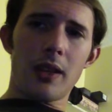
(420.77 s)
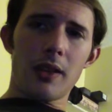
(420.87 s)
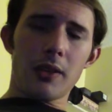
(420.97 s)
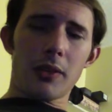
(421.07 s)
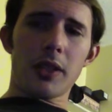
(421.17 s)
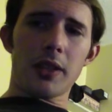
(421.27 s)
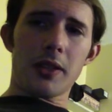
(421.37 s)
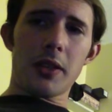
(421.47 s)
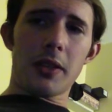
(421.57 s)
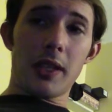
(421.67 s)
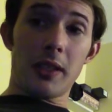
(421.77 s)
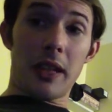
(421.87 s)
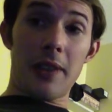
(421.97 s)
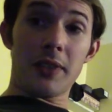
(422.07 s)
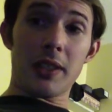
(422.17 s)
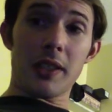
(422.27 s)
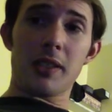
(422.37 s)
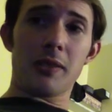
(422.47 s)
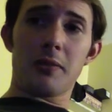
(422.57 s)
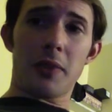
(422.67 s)
So it's not as though he's left
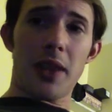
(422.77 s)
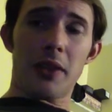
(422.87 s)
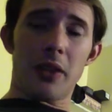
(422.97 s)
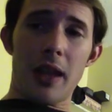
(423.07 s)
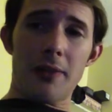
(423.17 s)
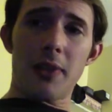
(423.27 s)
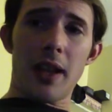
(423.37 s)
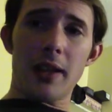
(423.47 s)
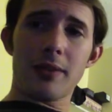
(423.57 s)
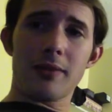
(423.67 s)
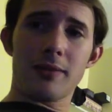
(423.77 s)
us without a lifeline.